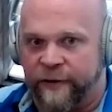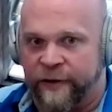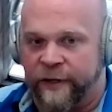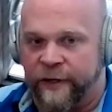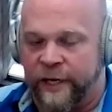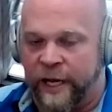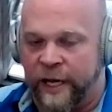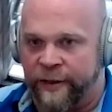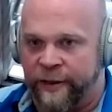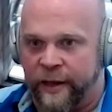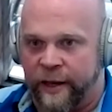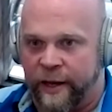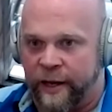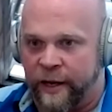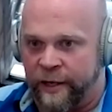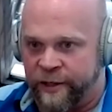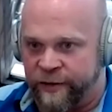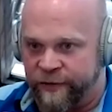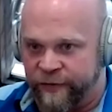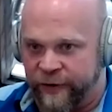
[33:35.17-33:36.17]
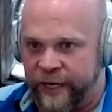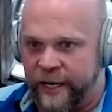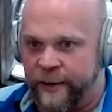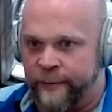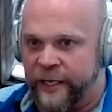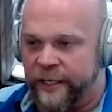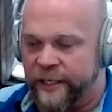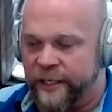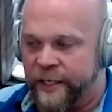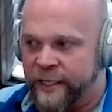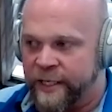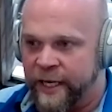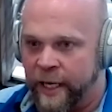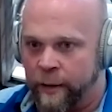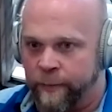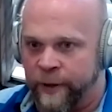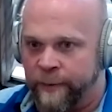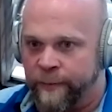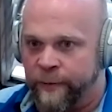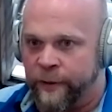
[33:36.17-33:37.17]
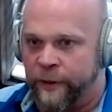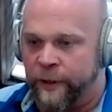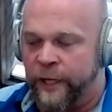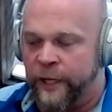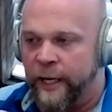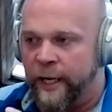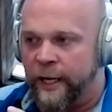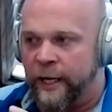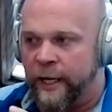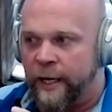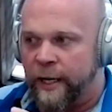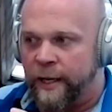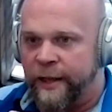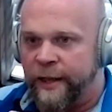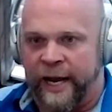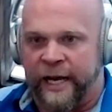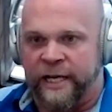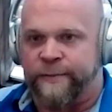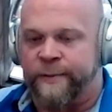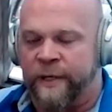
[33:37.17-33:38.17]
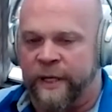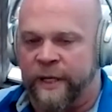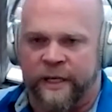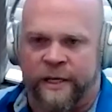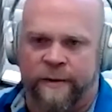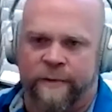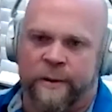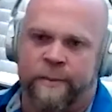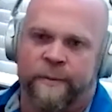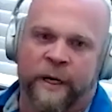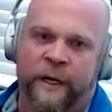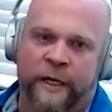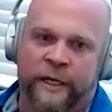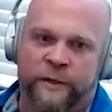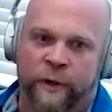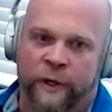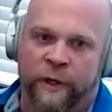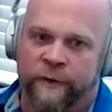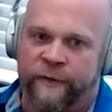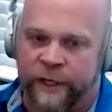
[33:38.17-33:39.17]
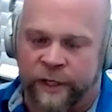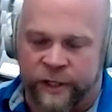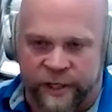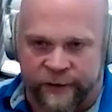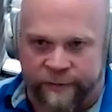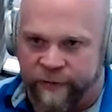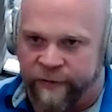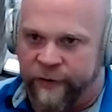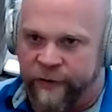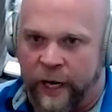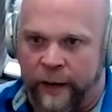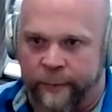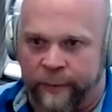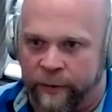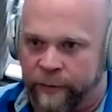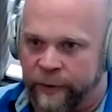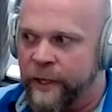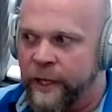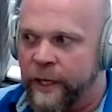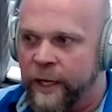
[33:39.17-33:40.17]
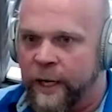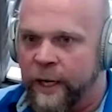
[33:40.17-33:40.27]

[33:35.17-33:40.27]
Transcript: And it's funny because I tell people, they ask me like, you've been married twelve years, you have a phenomenal relationship,